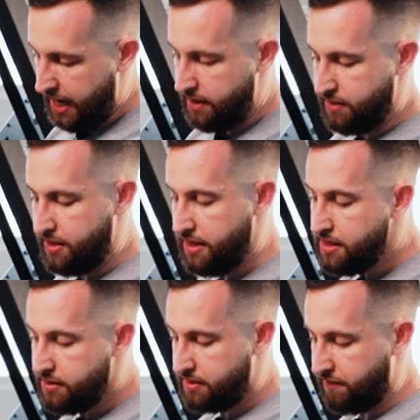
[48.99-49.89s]
And
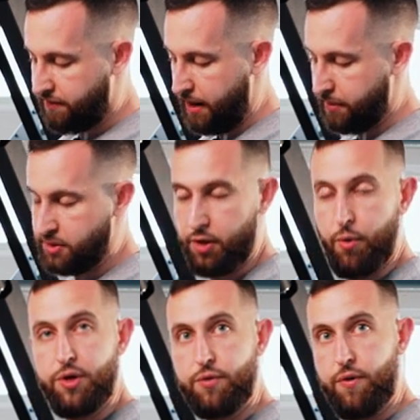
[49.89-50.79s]
these fibers are
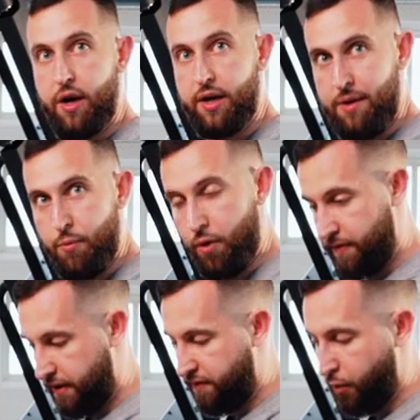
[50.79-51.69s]
going to run in more
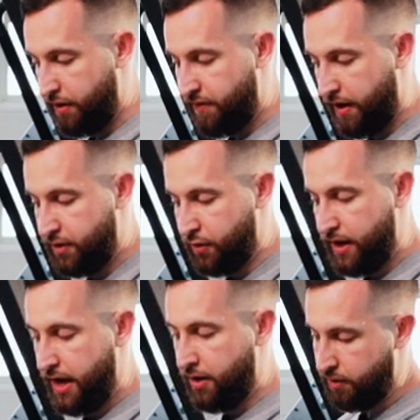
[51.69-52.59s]
of a 45
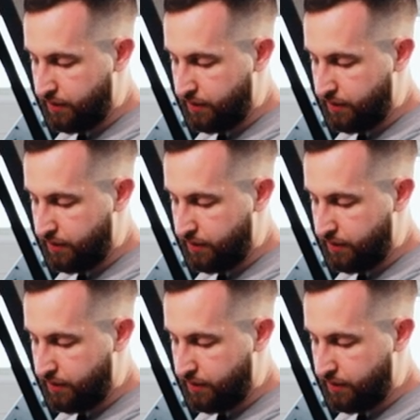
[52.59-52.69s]
degree angle.